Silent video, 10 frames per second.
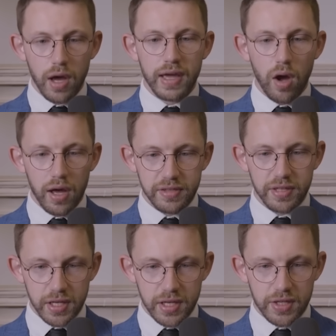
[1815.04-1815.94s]
I
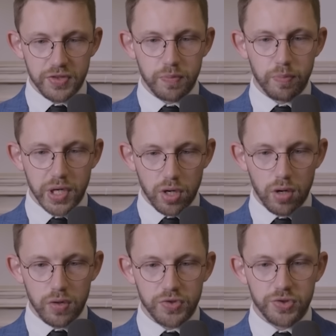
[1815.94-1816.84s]
think it's
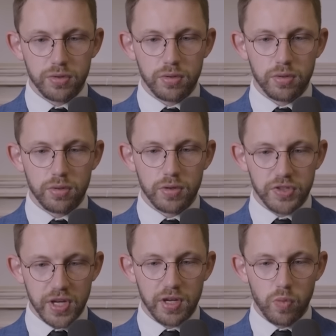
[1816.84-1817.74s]
because
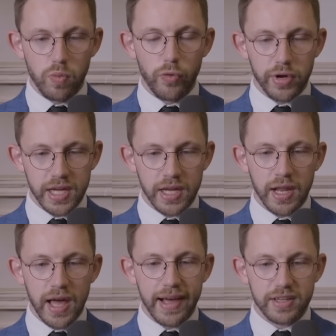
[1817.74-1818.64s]
the Second World War,
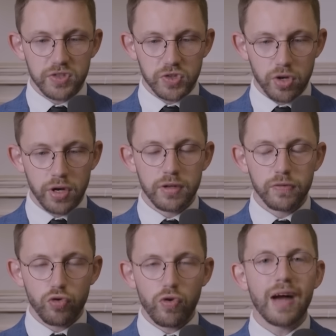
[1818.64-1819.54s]
again, acts as a
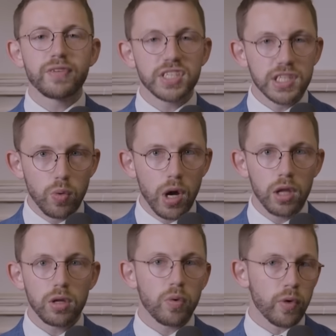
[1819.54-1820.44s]
kind of gravity
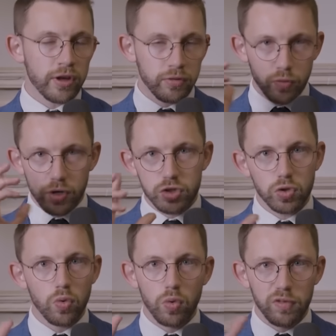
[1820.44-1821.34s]
well around
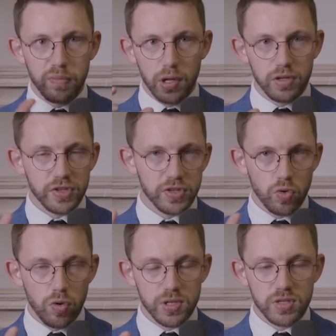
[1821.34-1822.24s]
which all of
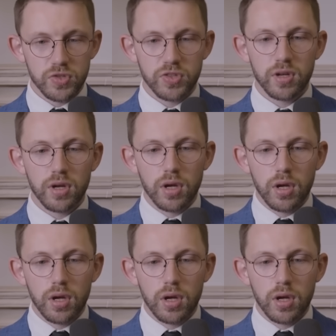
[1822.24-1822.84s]
politics orbits.